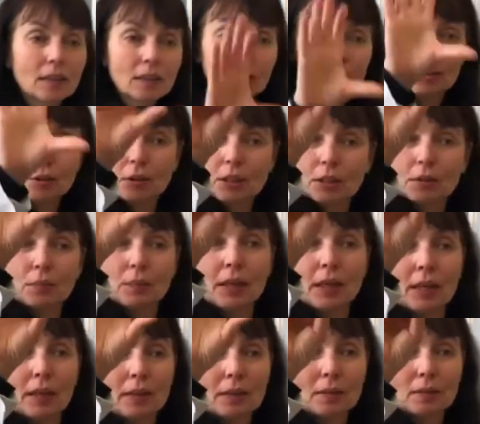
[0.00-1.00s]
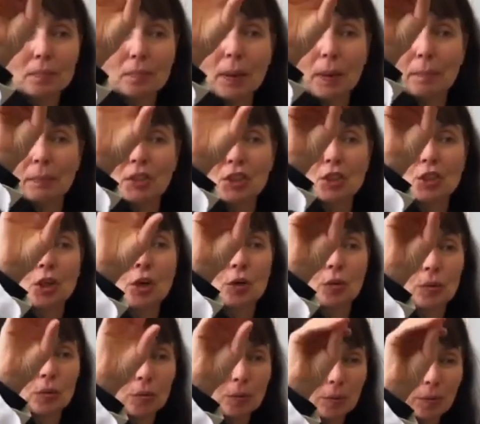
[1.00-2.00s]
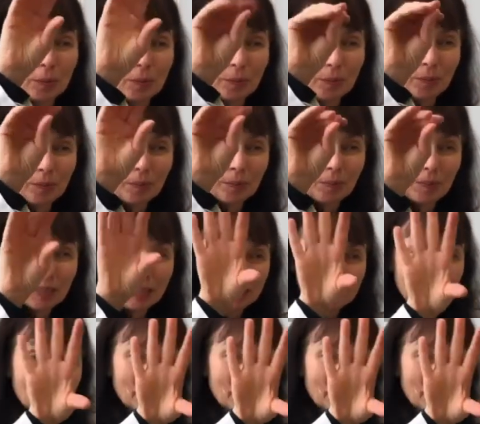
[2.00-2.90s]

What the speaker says: look at me, puppy show. This is